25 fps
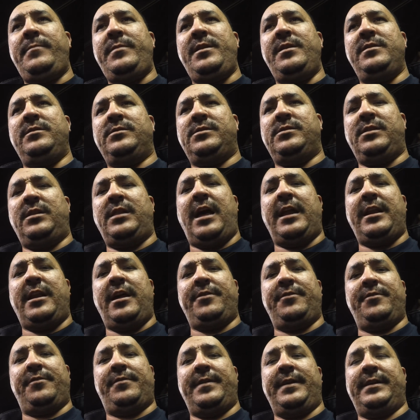it's a lot
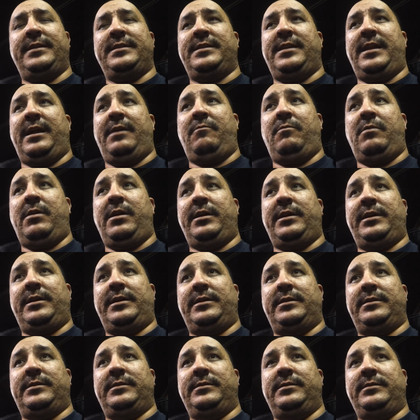of other things that I want
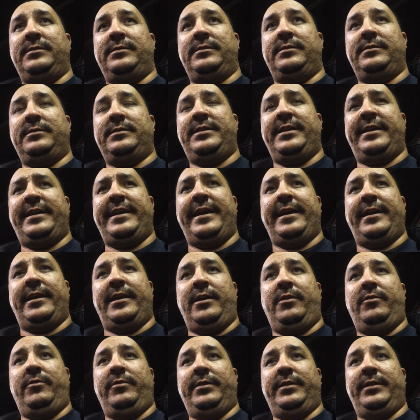to get
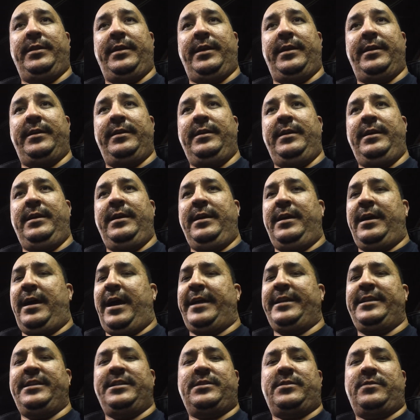going that
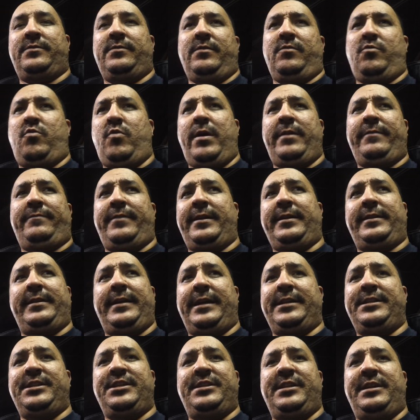quite
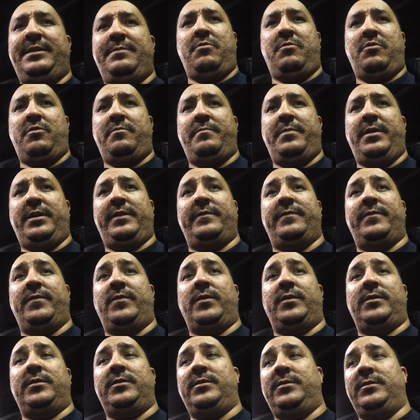frankly, I just need money
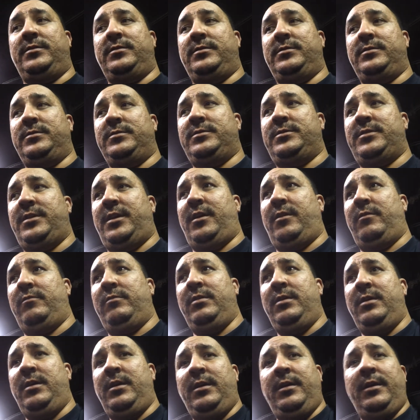for.
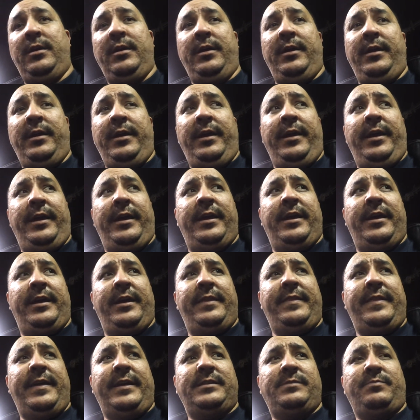So,
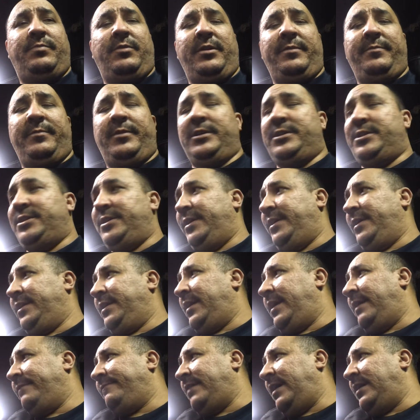and that's pretty much
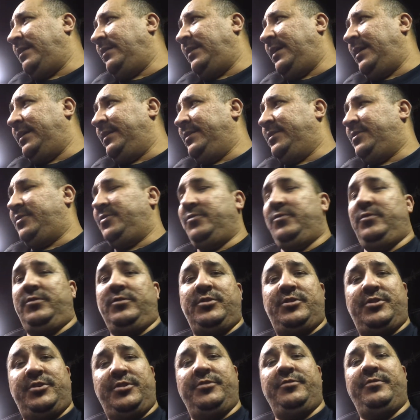it. I've got a lot of
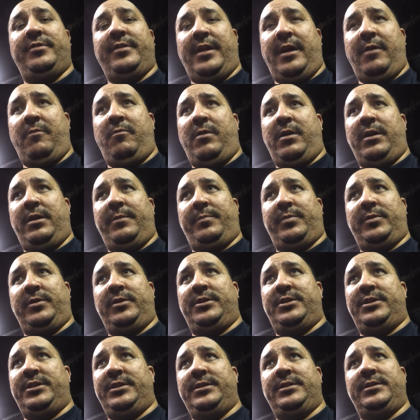tools too that I want to
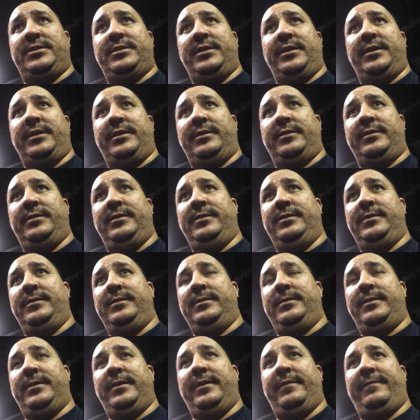purchase, and
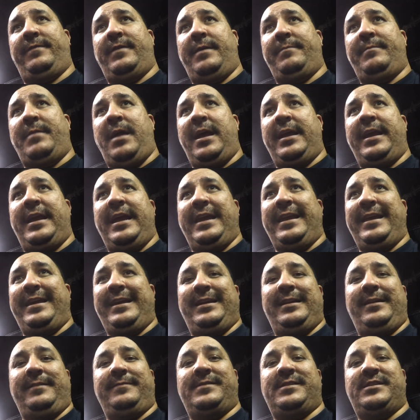if I'm not
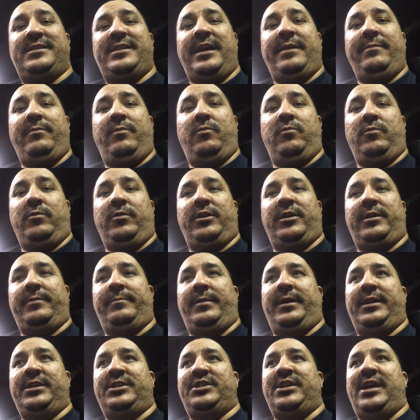getting enough stable work
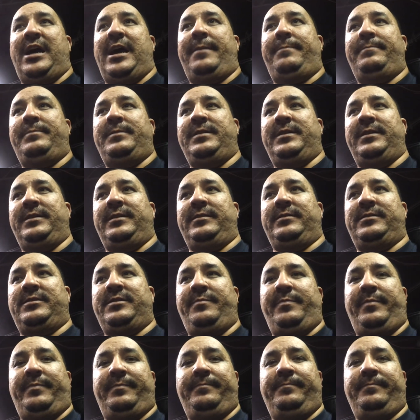in my shop to